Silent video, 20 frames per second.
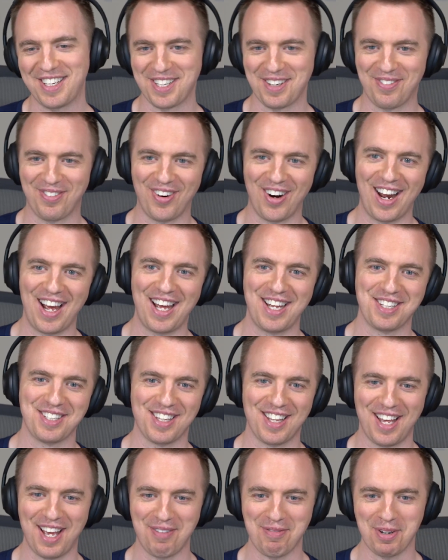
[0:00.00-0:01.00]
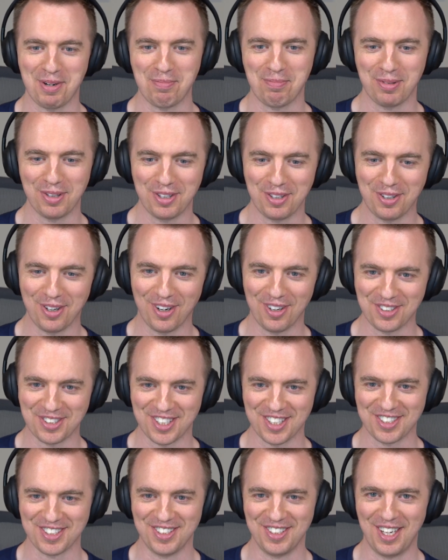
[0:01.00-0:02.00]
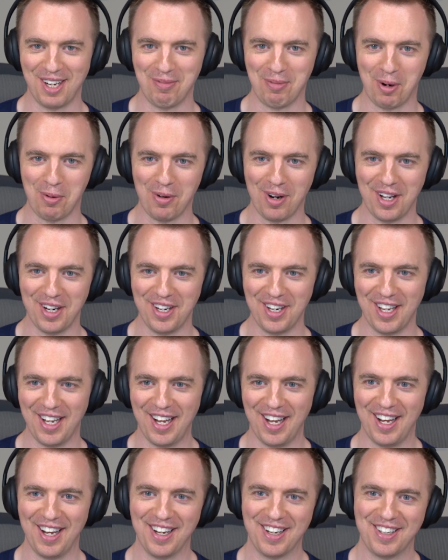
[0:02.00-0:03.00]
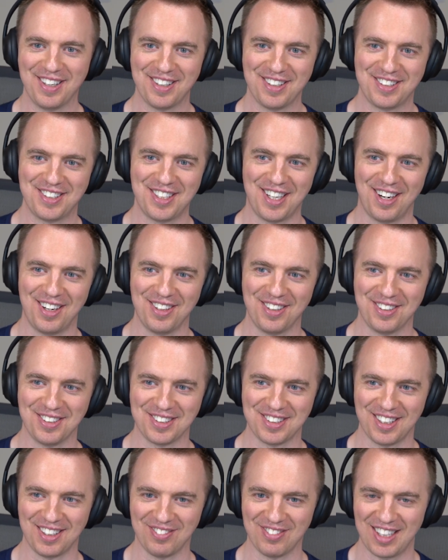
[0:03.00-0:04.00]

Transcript: they have a Bluehost as their number one shared hosting